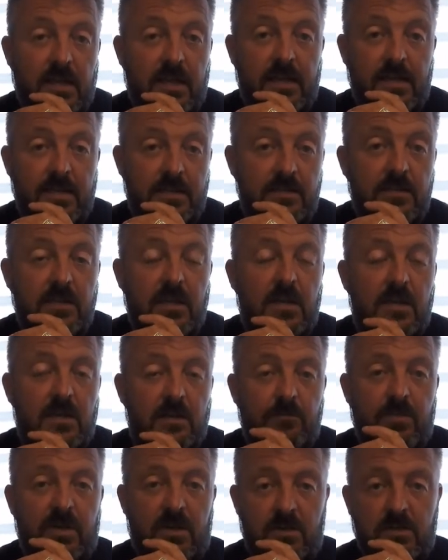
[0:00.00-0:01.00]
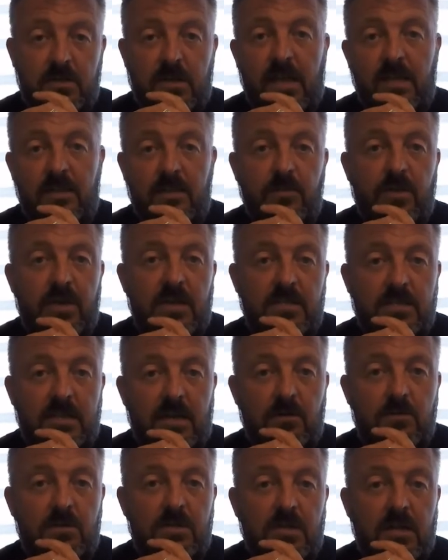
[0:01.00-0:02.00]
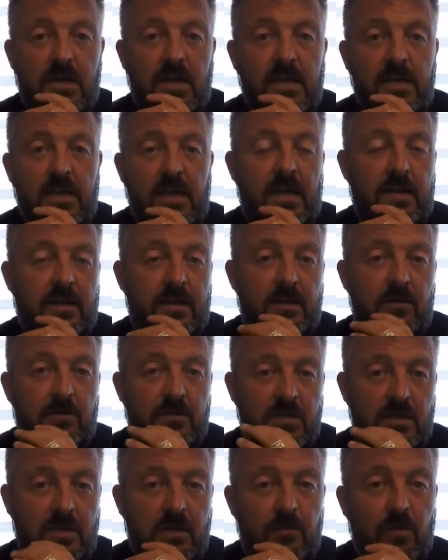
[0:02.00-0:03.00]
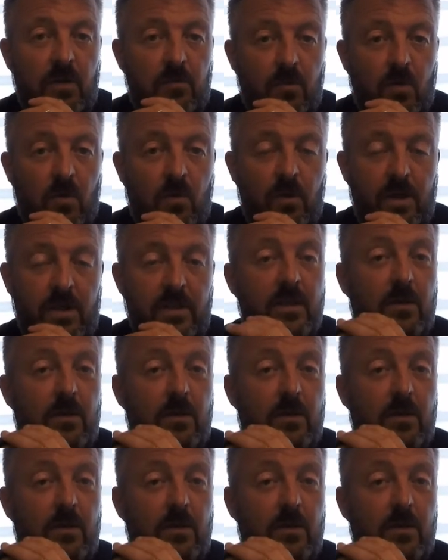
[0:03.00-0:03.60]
And because I had the bigger sail today and there was a little bit more wind,